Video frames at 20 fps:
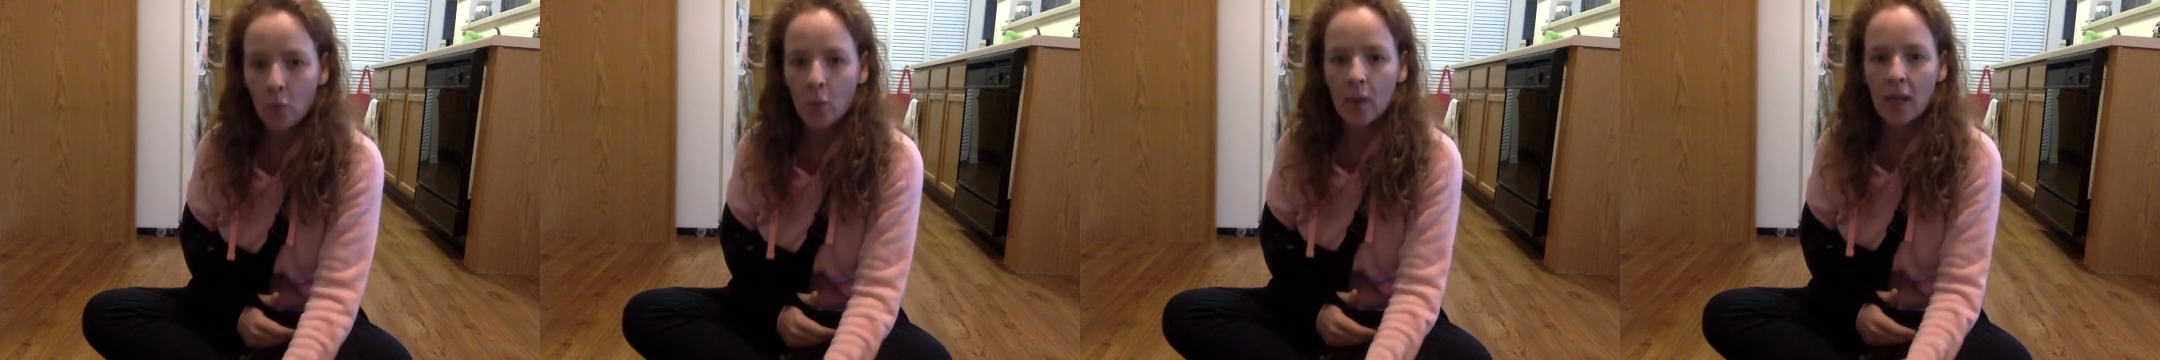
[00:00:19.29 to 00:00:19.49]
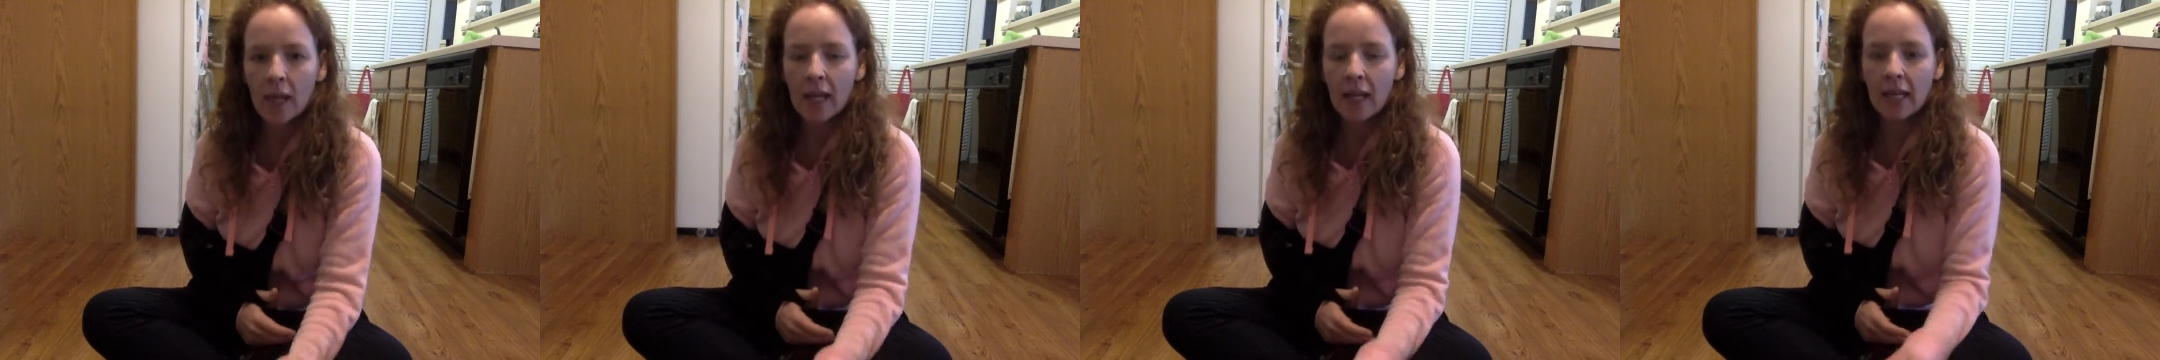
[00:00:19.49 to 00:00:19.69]

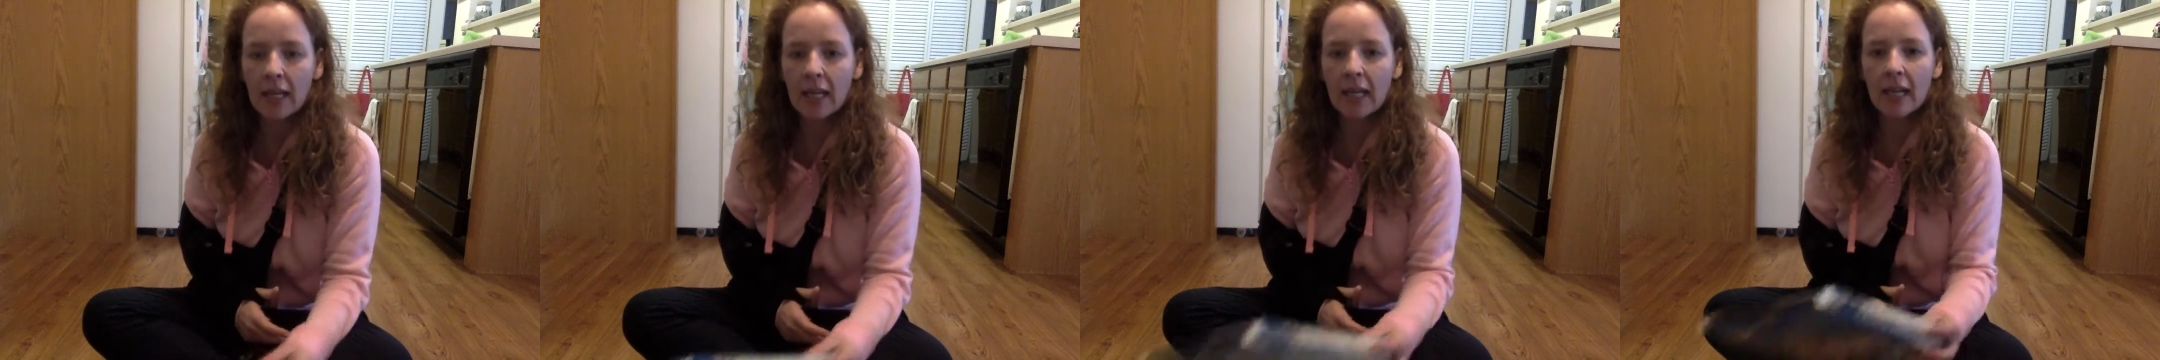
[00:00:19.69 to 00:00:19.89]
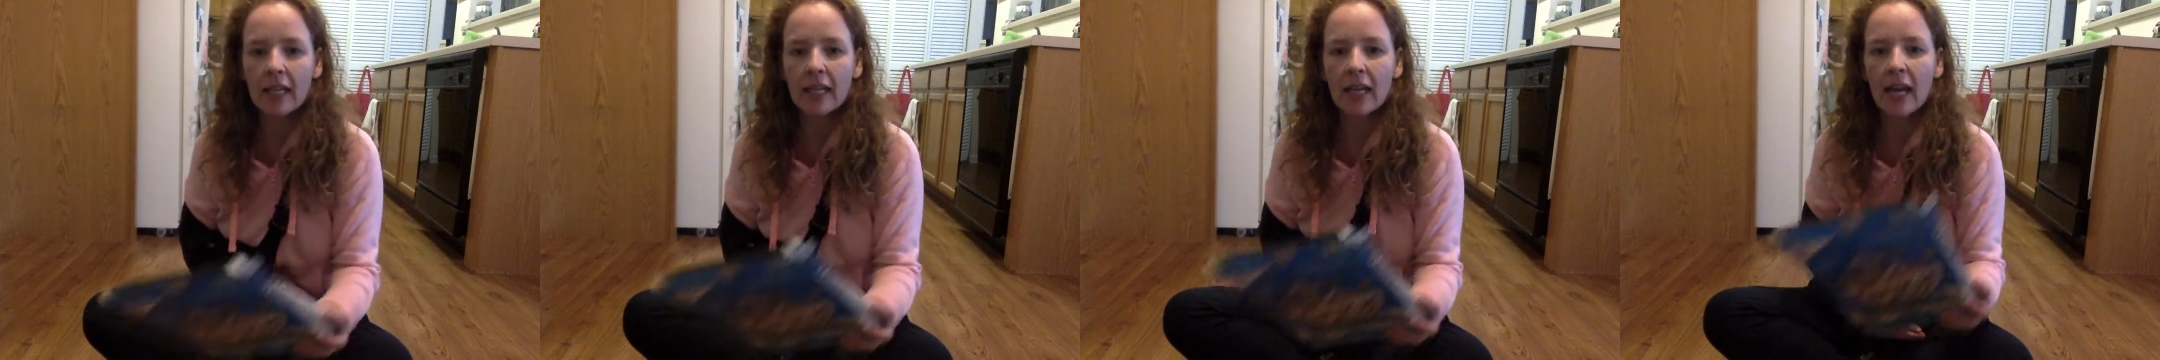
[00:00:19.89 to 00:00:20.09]
we
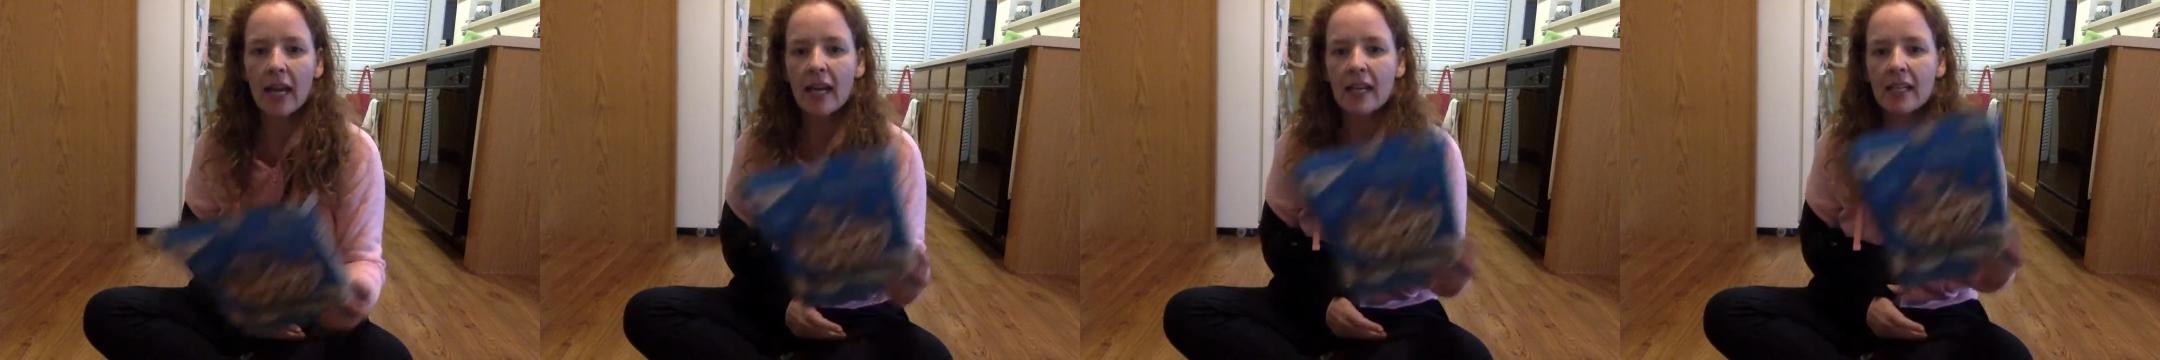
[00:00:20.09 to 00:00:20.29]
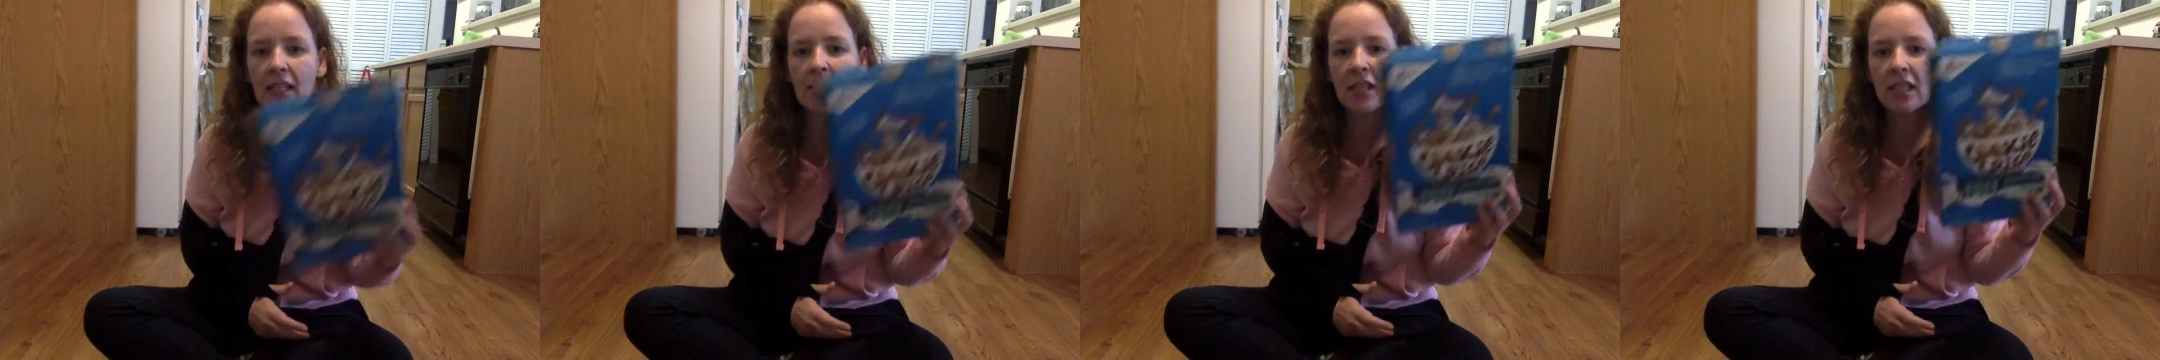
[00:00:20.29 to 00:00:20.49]
need
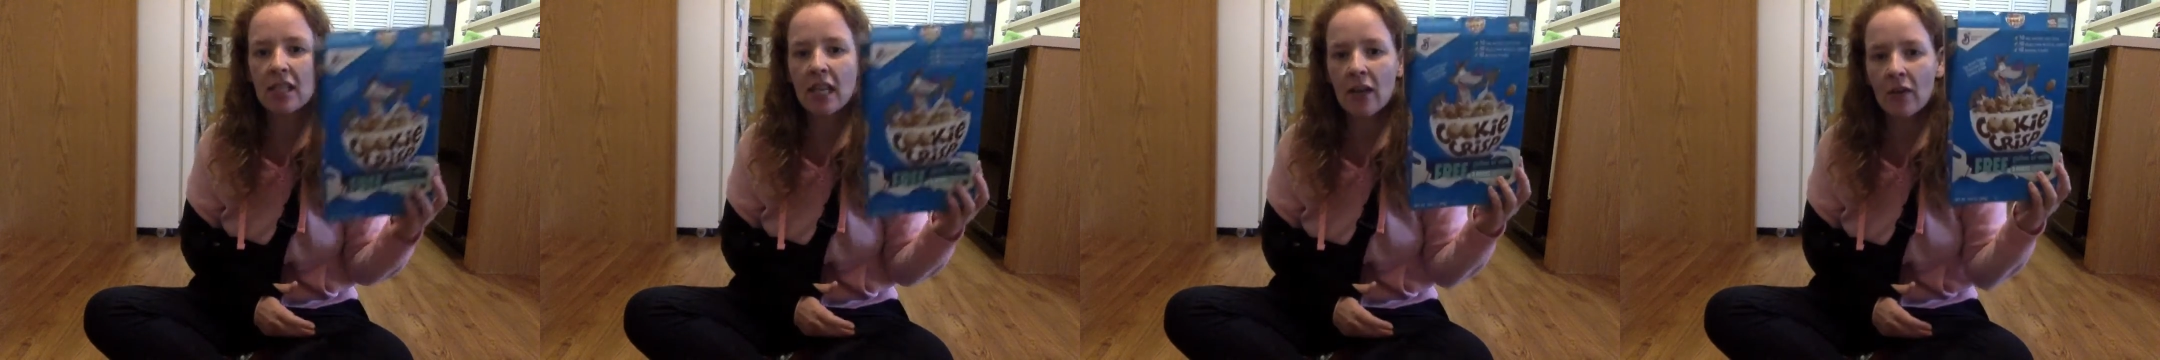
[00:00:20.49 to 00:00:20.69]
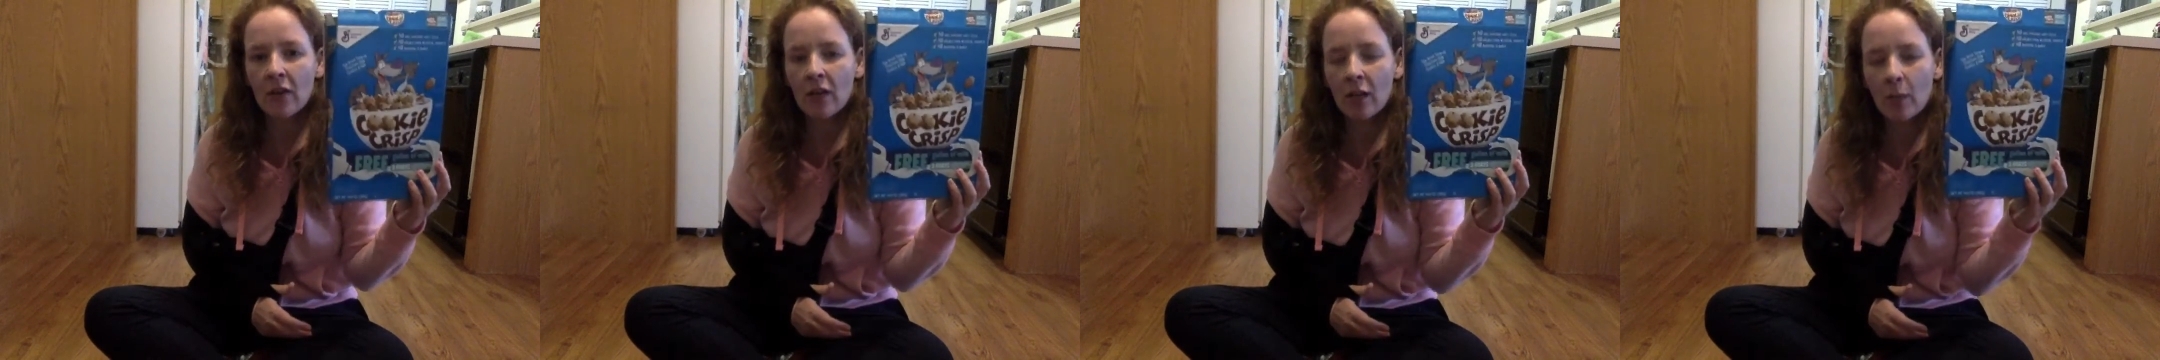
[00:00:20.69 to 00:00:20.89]
a
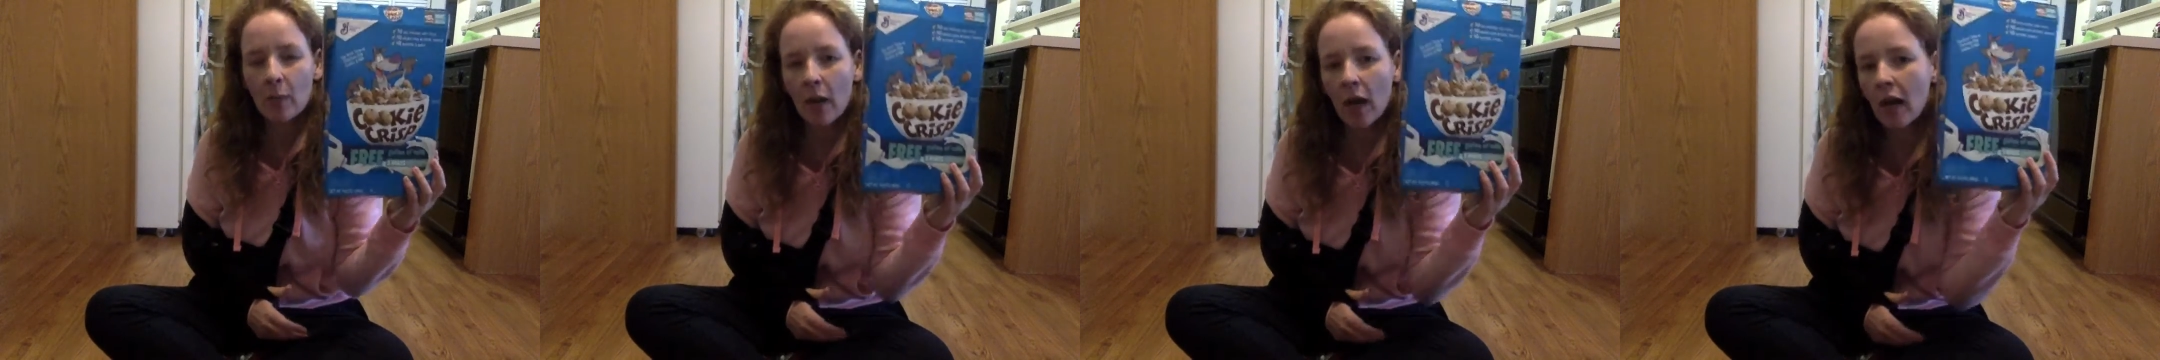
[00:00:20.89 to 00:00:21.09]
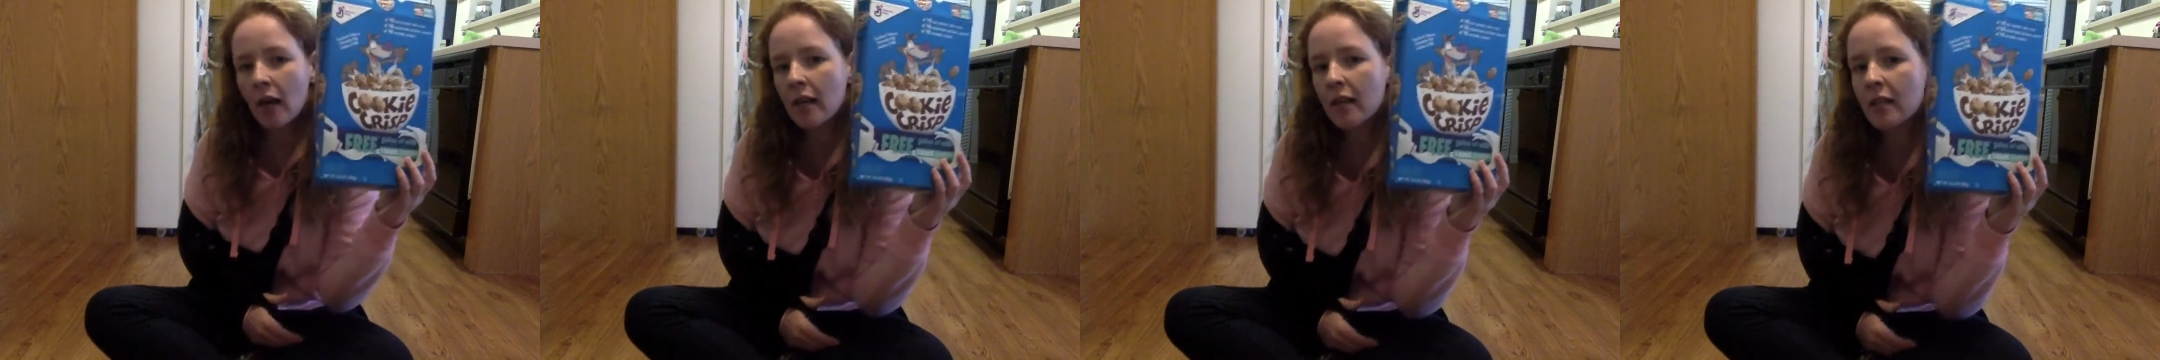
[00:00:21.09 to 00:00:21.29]
cereal
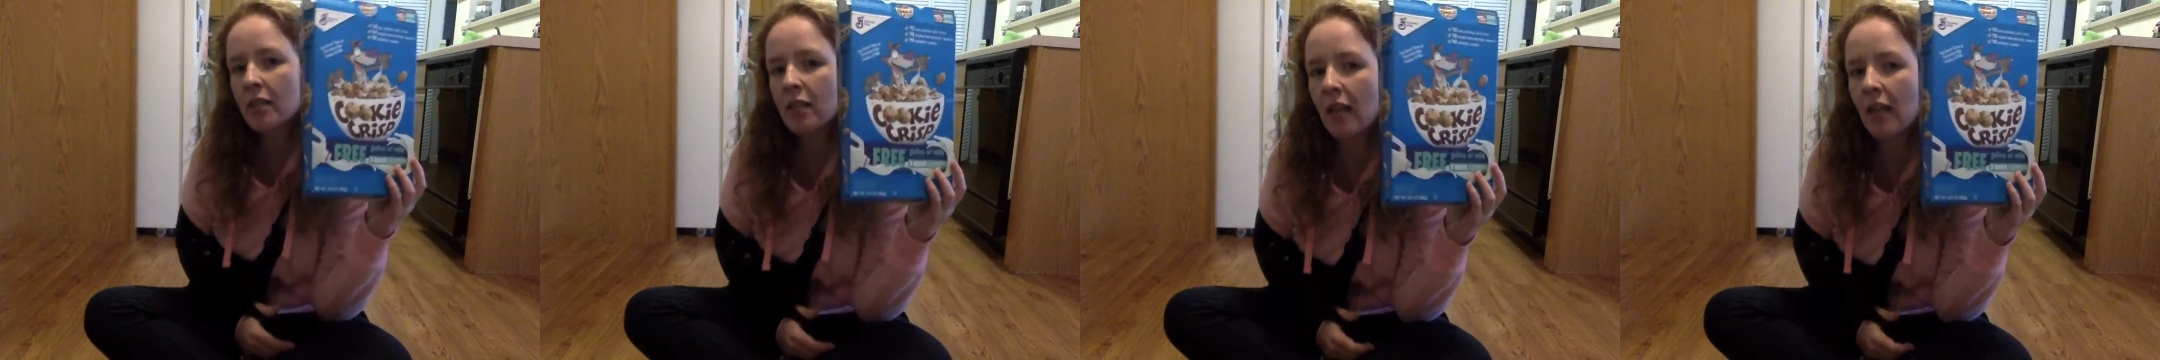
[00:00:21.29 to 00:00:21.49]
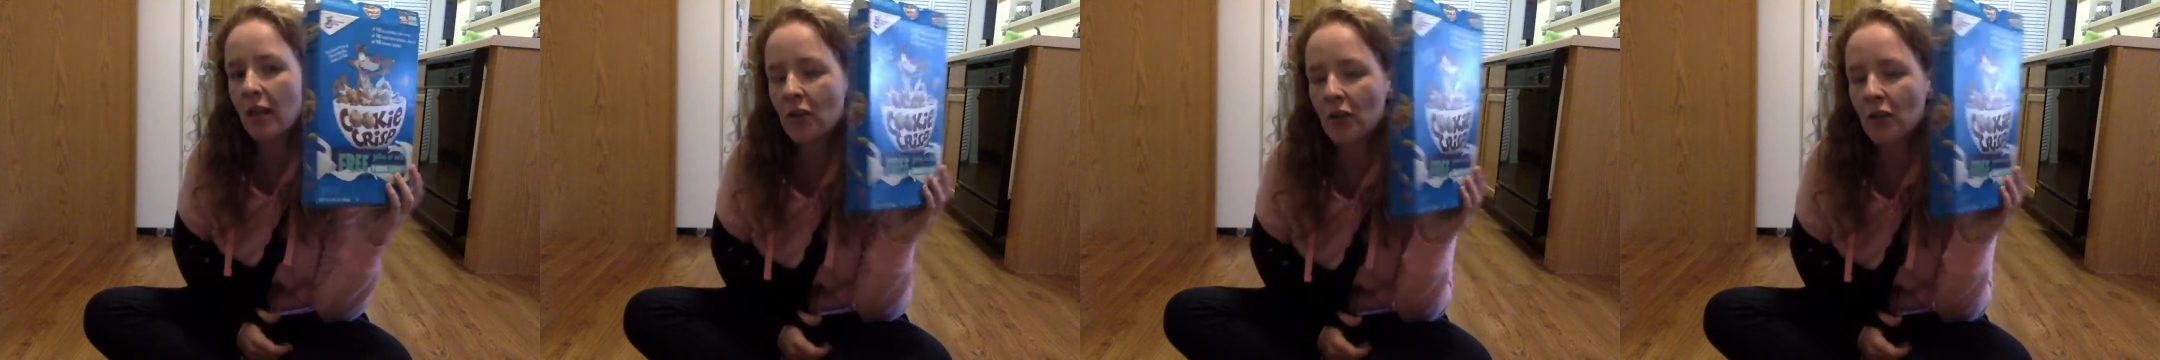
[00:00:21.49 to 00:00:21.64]
box,